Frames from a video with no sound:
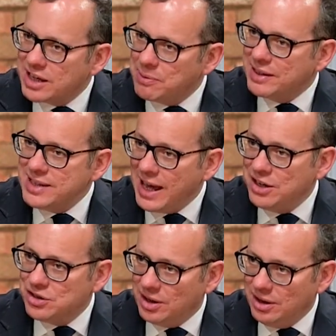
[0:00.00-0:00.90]

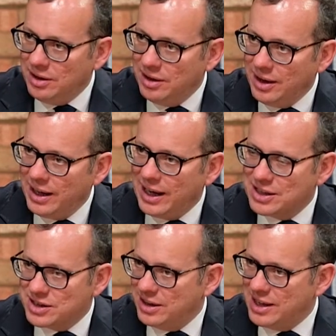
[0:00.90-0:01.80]
expectation
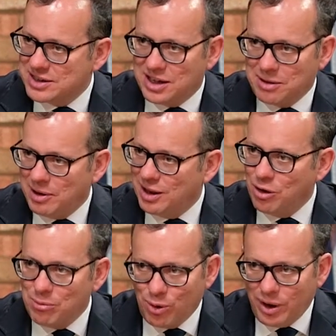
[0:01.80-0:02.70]
is that there's going to be a
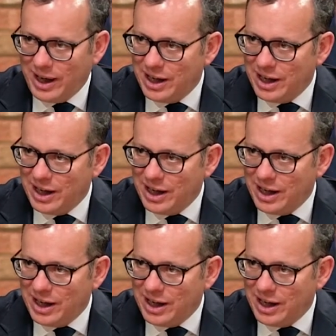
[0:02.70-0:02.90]
lot more